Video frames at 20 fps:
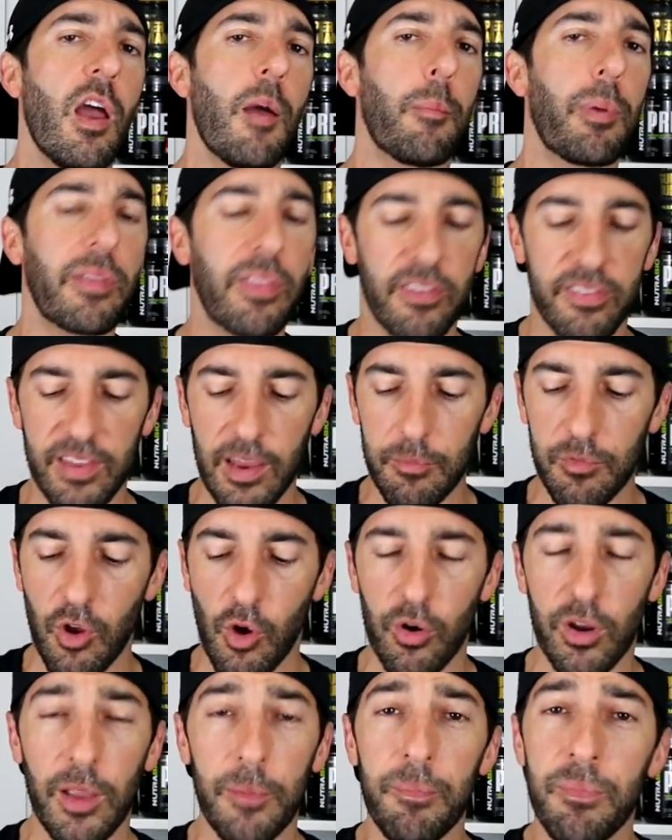But the same
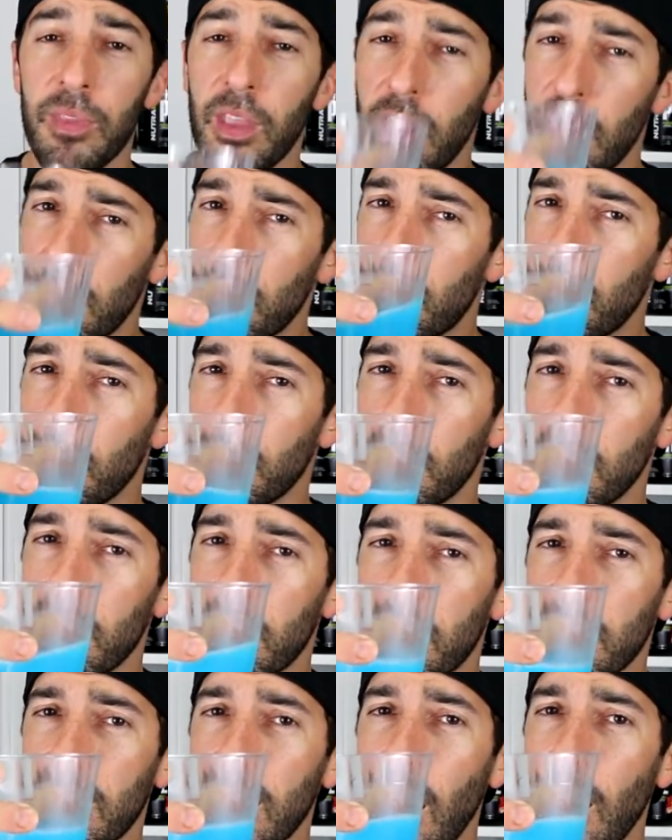token, dude,
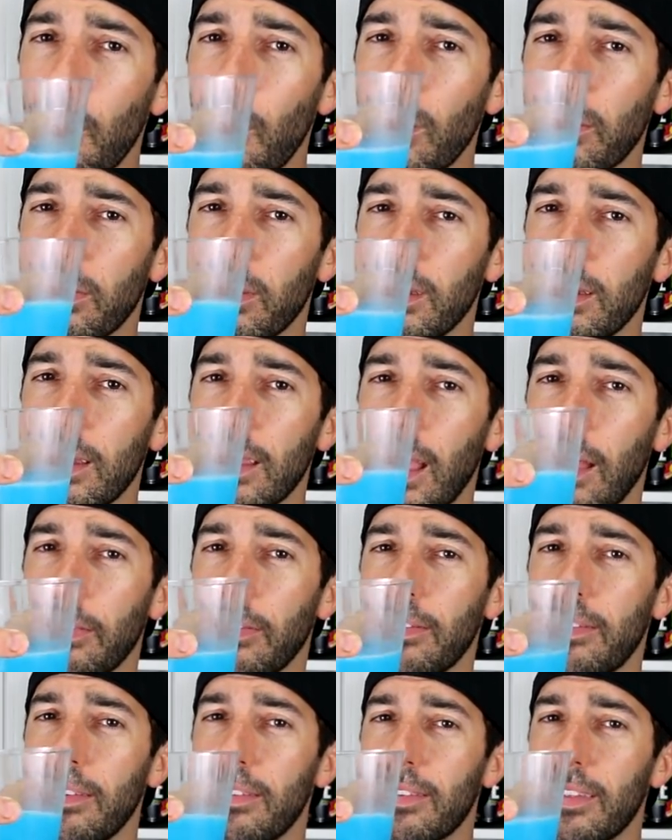the guy wants it neon.
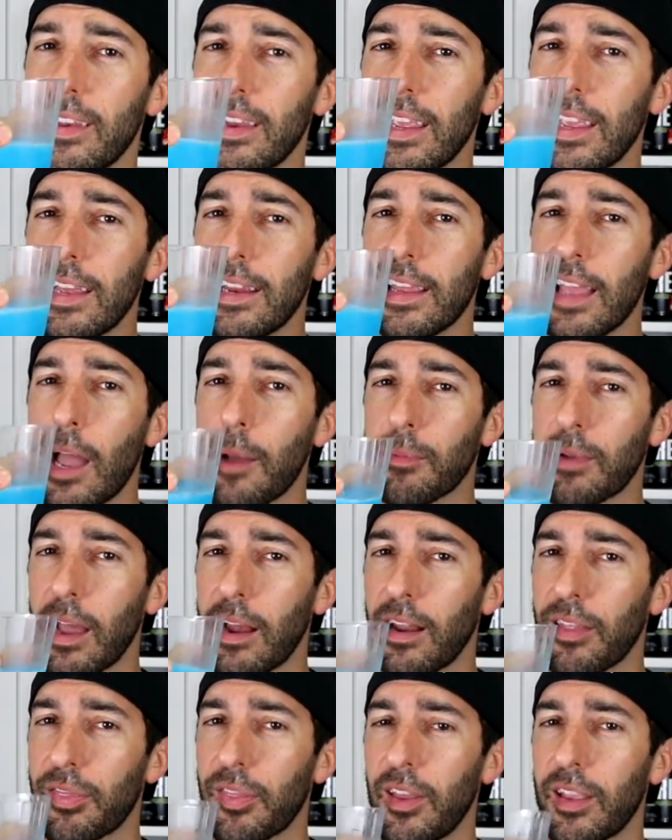This is an EDM
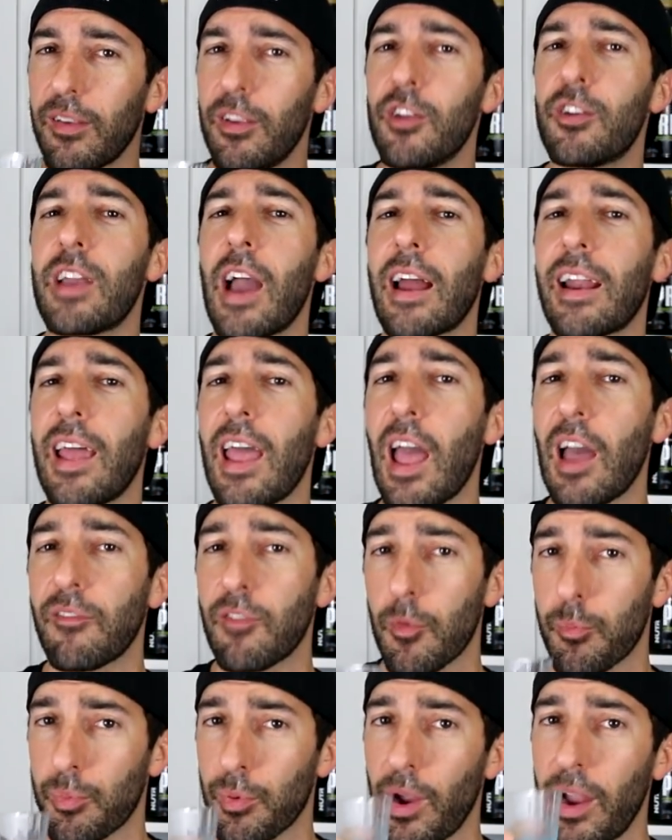kind of thing. You gotta have
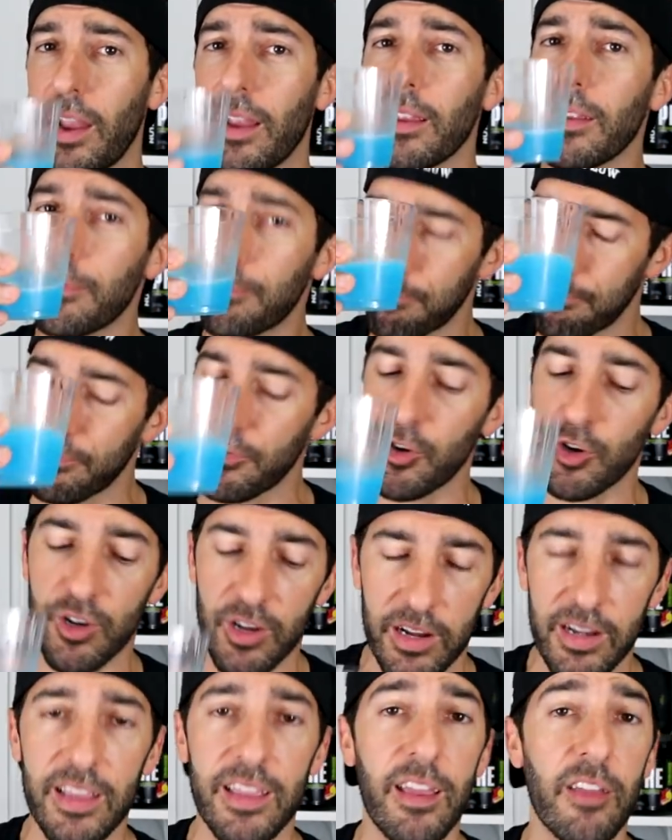it bright. You're
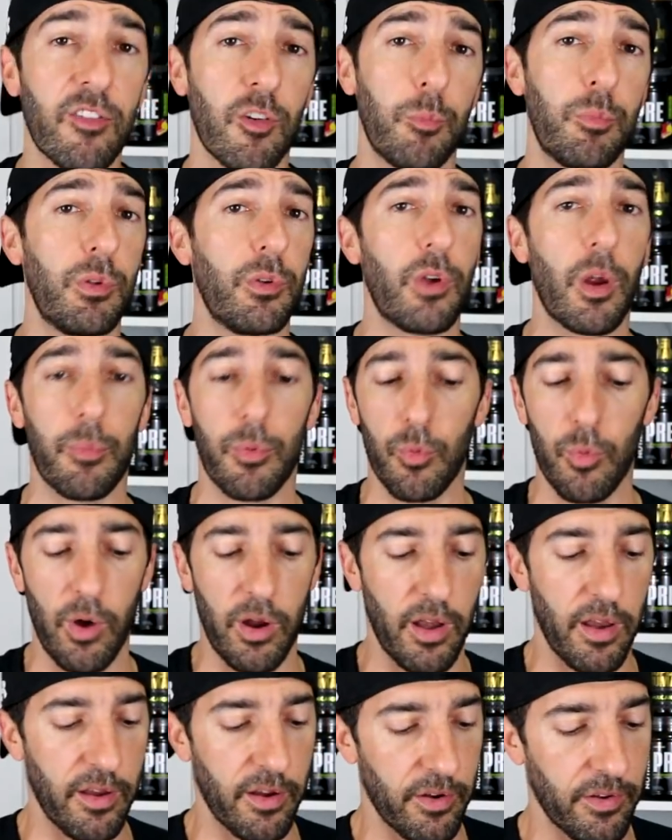gonna get your blue number
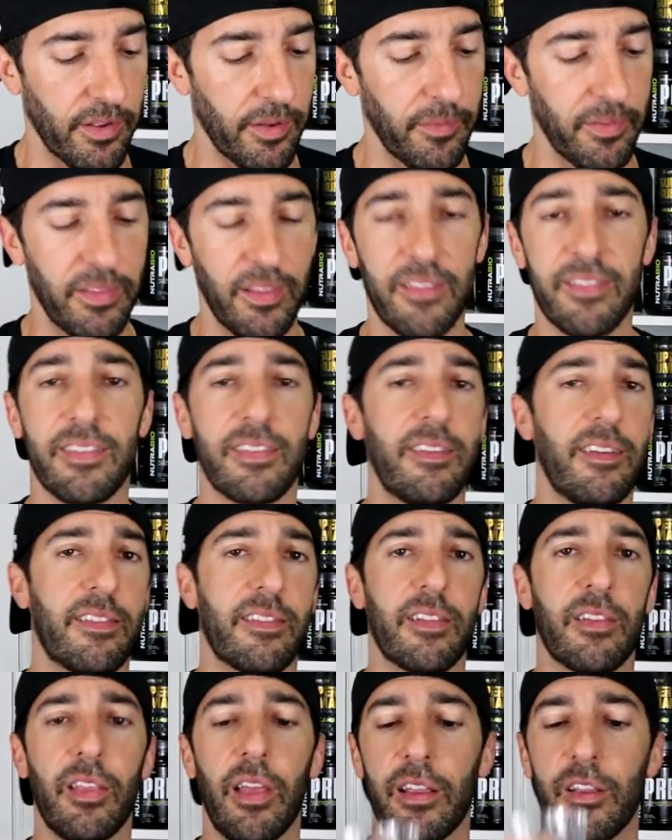one in here. I mean, that's
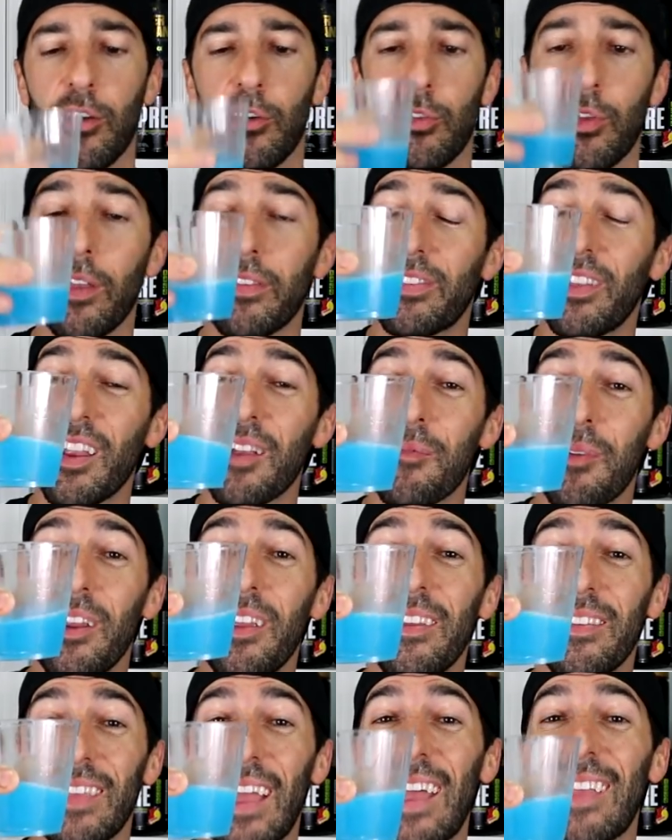like goes without saying, but it
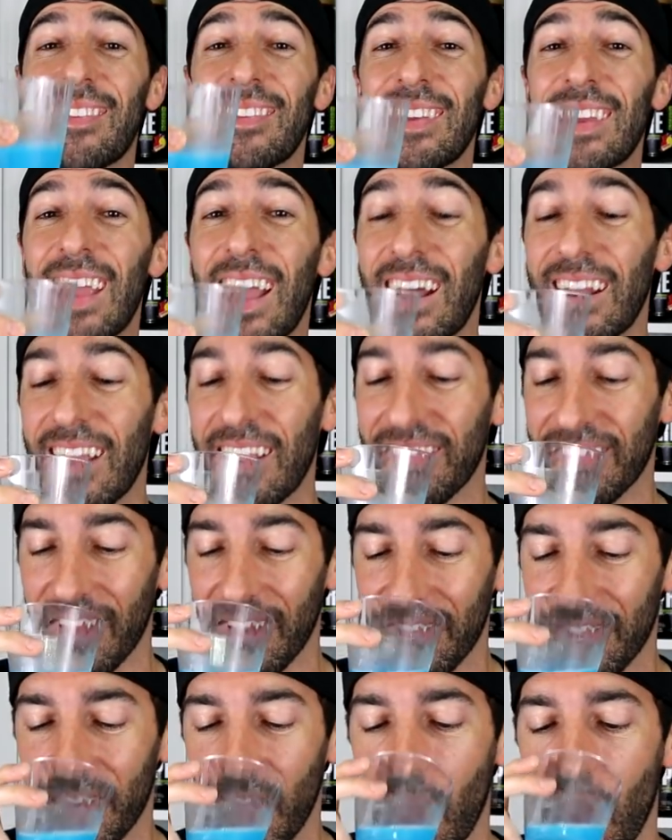is as neon as
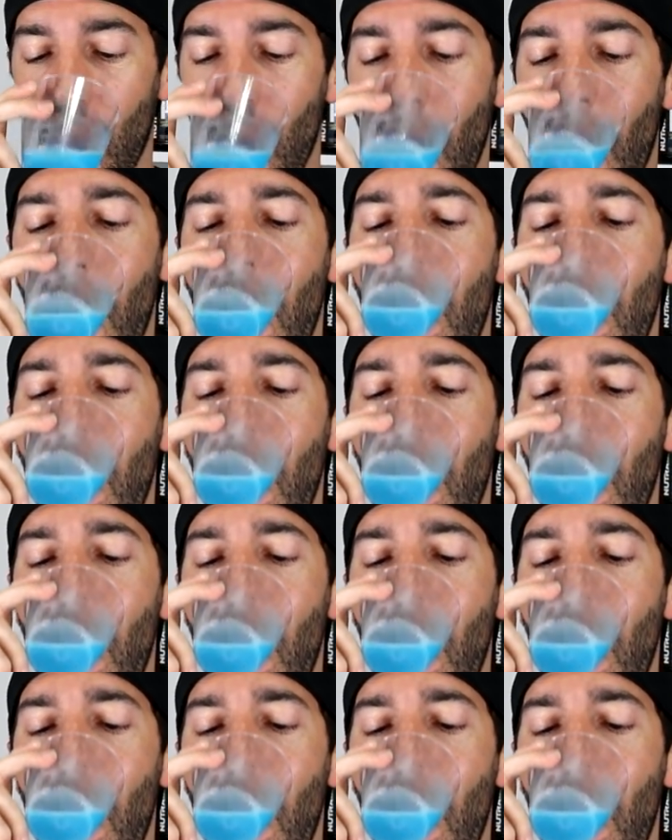they say.